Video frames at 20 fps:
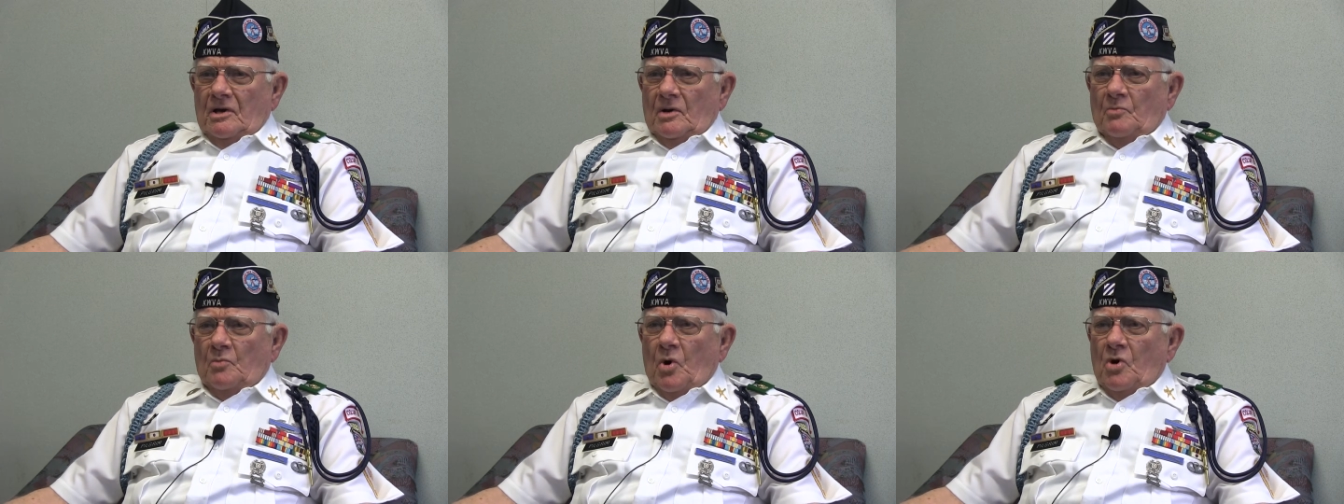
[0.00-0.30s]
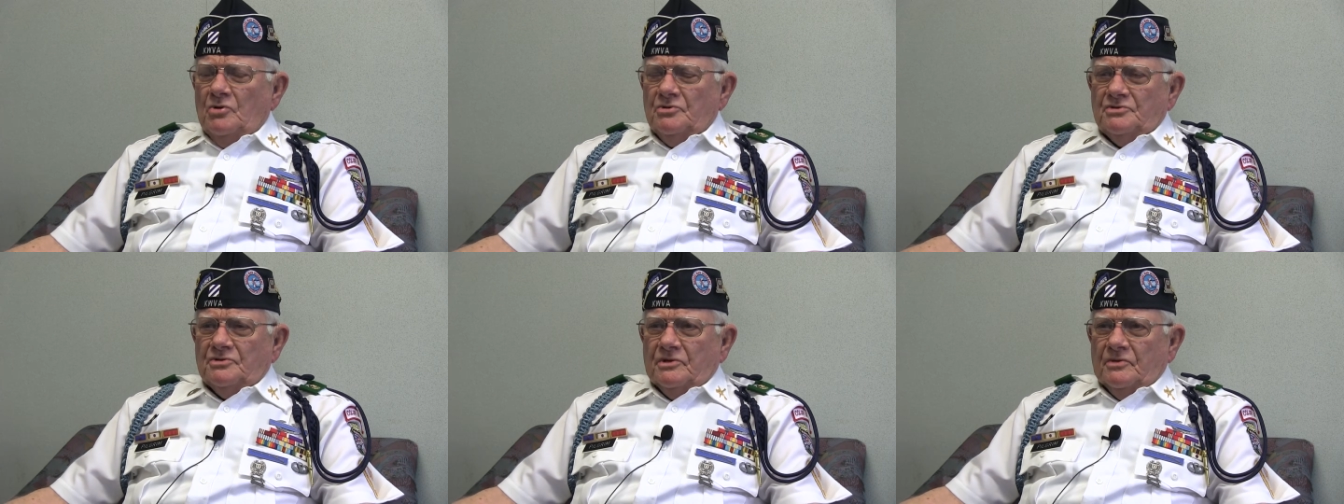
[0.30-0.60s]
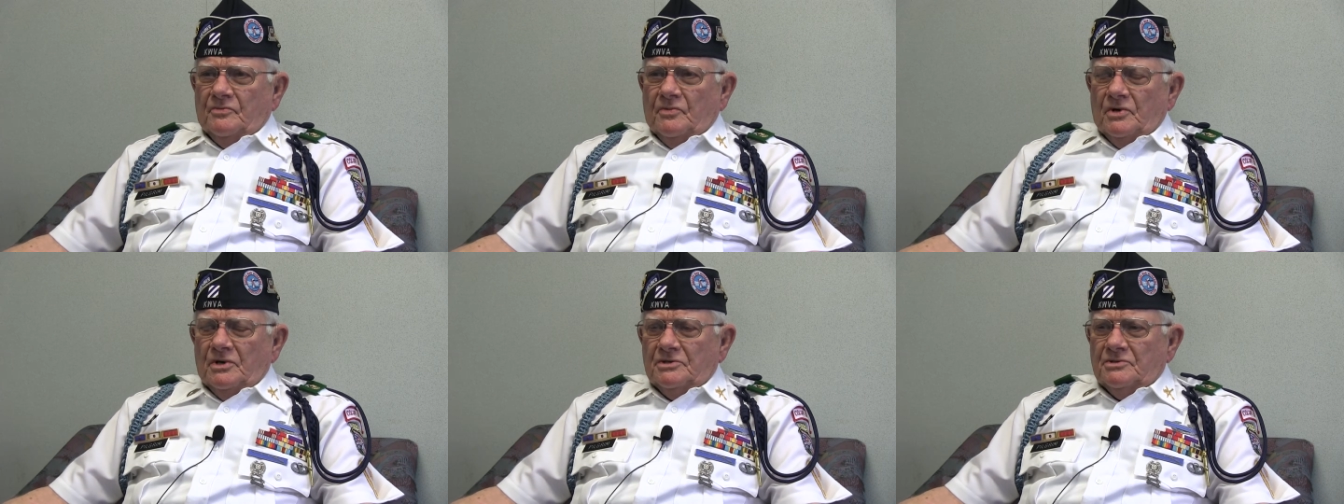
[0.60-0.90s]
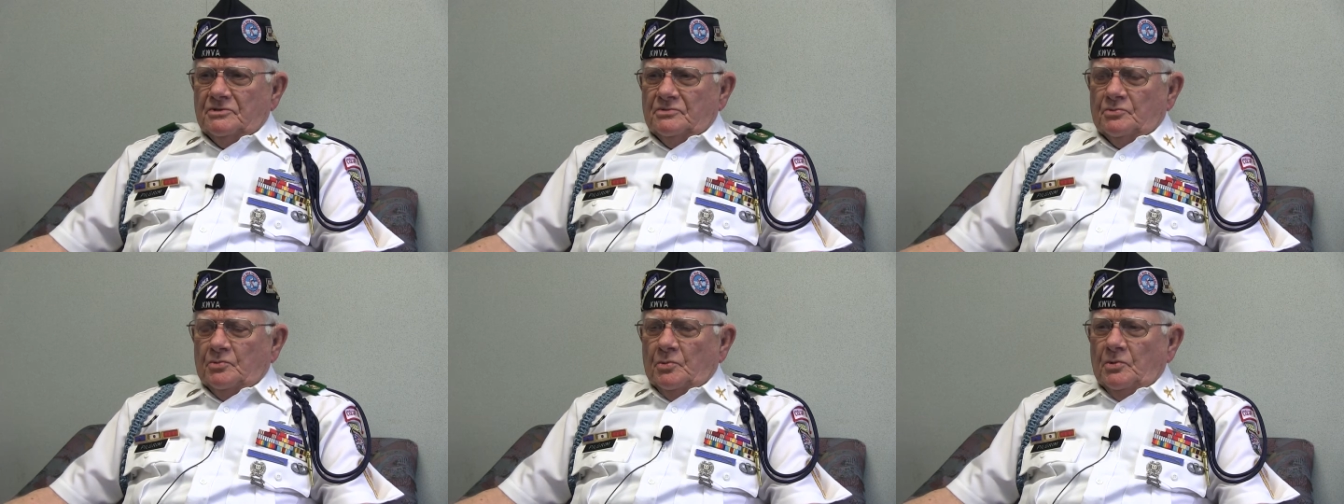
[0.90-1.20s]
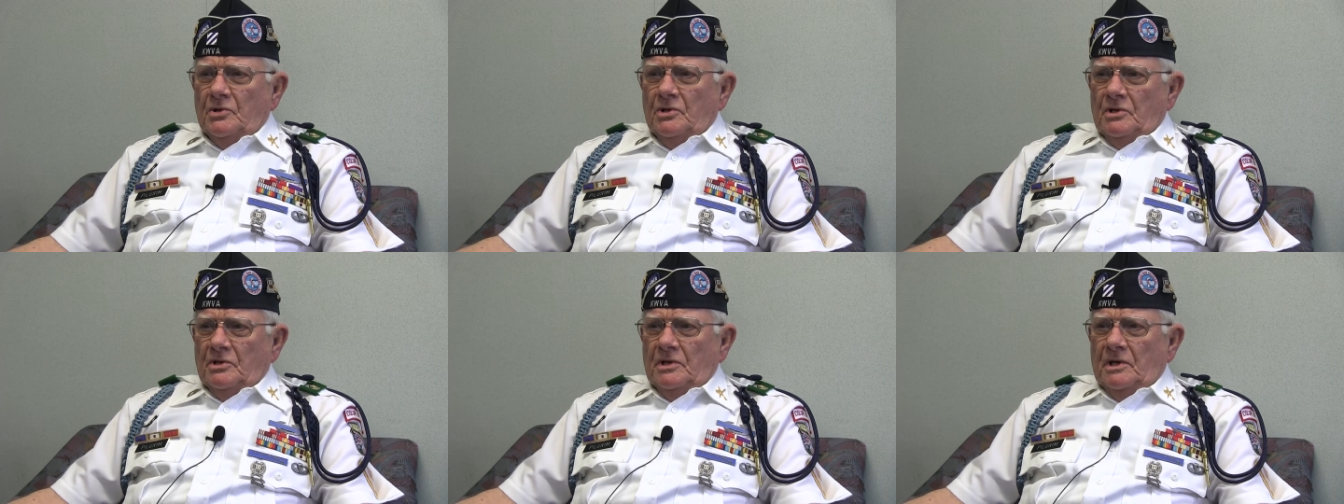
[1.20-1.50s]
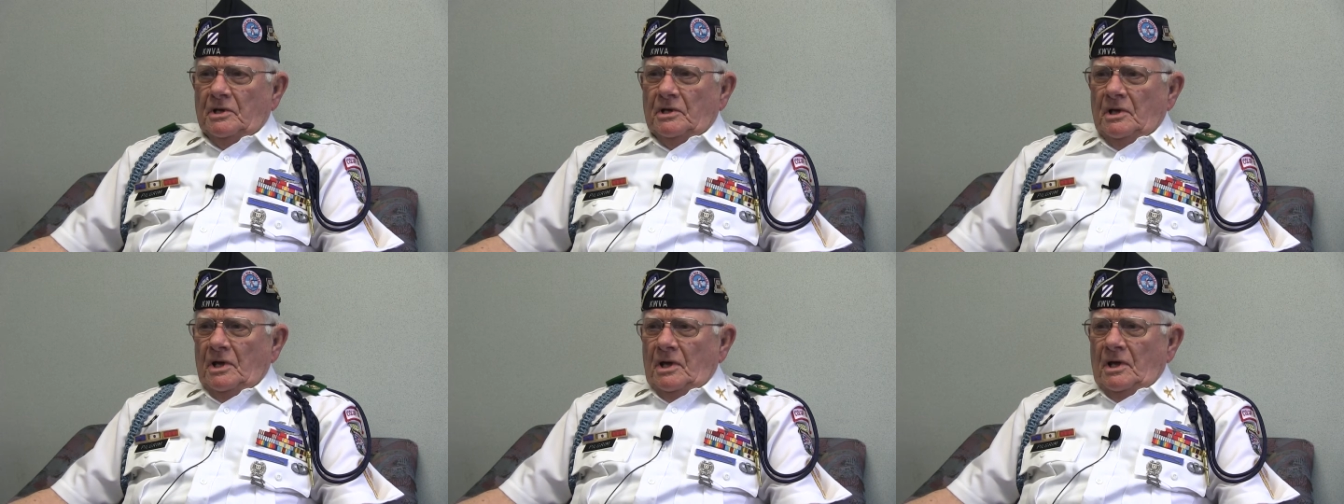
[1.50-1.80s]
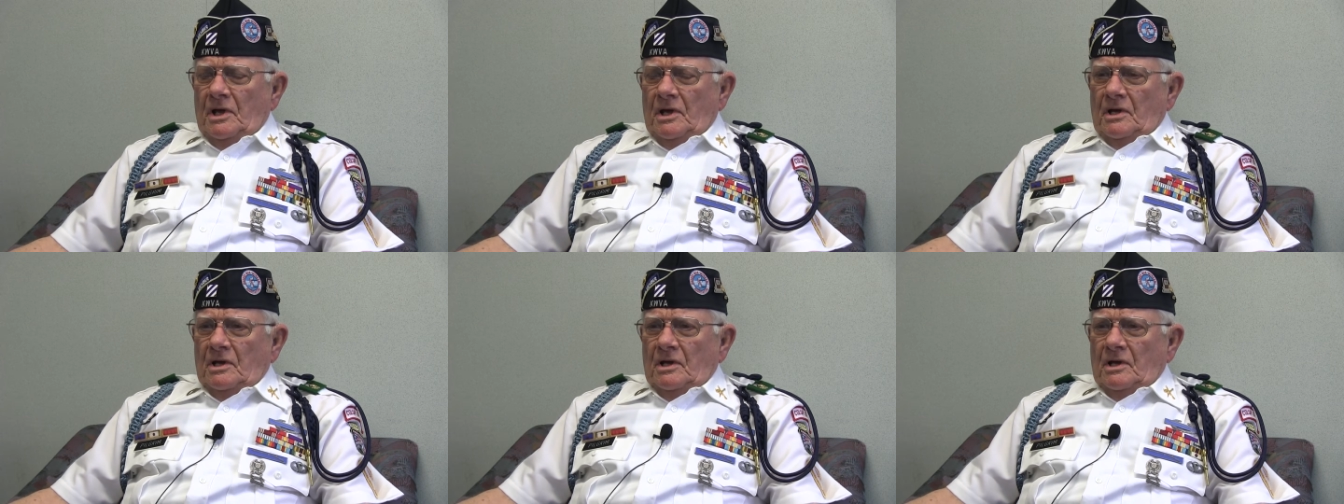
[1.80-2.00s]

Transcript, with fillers: most of us really